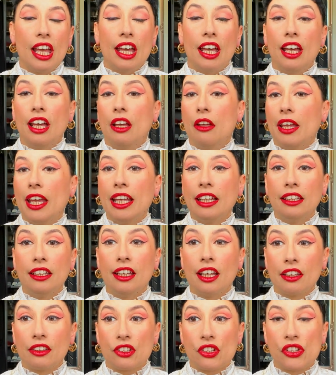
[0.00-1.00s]
uh,
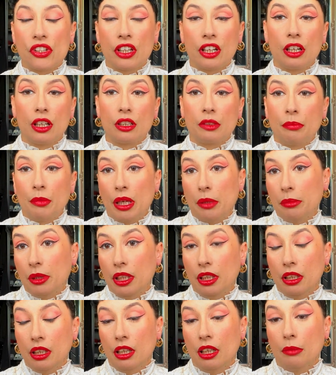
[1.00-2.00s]
any other skirt
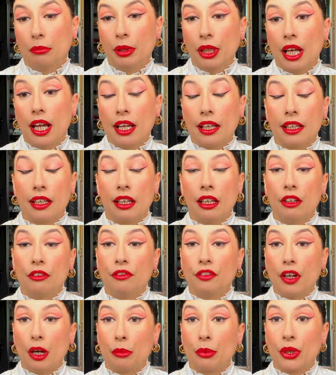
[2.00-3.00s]
maybe a black
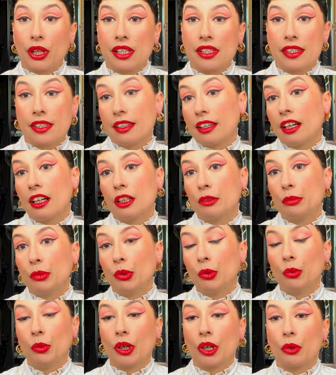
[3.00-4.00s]
fabric skirt
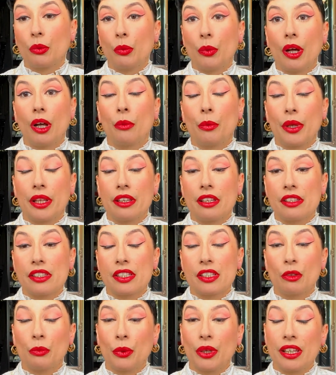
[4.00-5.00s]
will work well with
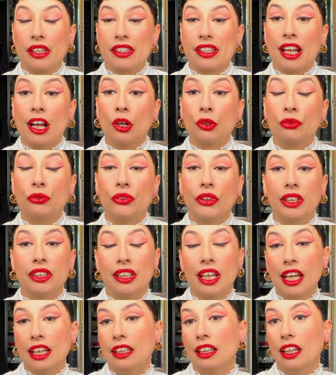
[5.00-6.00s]
this with this
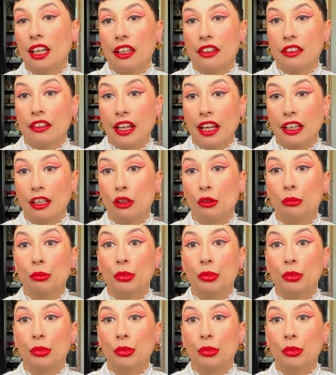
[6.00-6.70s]
outfit any other ankle